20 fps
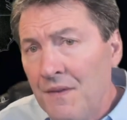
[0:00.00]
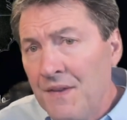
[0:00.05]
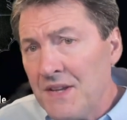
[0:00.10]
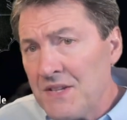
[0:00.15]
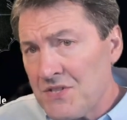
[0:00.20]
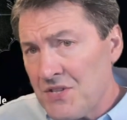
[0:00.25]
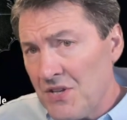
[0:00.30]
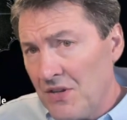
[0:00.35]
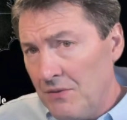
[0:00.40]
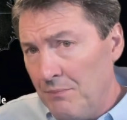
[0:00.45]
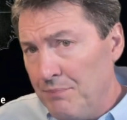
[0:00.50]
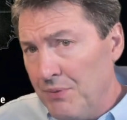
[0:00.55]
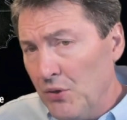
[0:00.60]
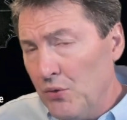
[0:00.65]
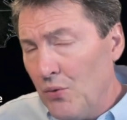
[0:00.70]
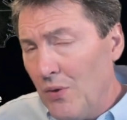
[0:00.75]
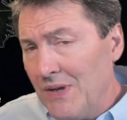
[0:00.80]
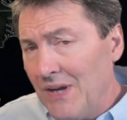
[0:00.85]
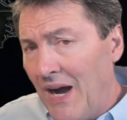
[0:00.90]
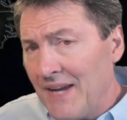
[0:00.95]
These little
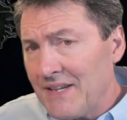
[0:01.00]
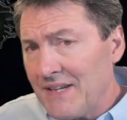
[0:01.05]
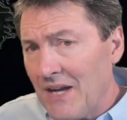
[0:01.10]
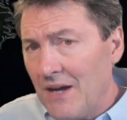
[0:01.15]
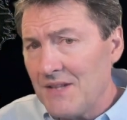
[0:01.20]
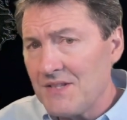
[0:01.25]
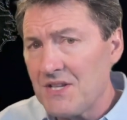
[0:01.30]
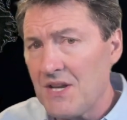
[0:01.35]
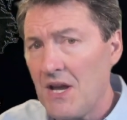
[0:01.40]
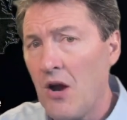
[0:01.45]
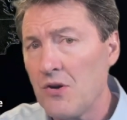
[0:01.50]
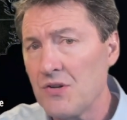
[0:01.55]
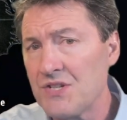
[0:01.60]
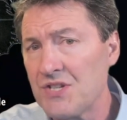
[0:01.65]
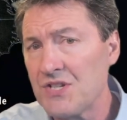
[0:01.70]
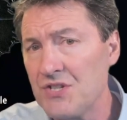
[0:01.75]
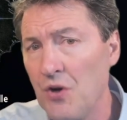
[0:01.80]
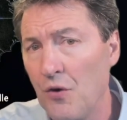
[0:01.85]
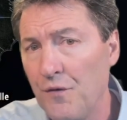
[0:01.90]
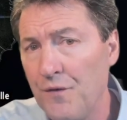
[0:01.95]
blue icons are
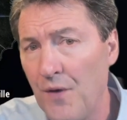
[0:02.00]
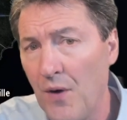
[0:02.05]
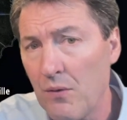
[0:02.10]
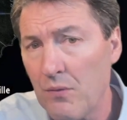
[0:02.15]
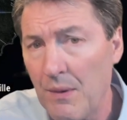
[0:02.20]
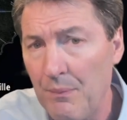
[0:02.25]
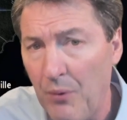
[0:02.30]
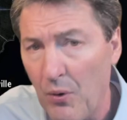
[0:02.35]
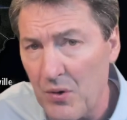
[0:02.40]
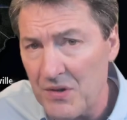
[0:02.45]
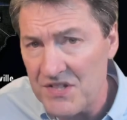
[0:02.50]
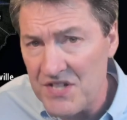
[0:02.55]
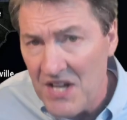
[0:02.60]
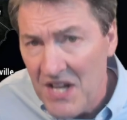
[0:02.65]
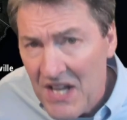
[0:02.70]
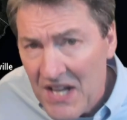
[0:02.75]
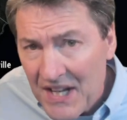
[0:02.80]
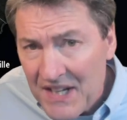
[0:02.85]
snowfall reports.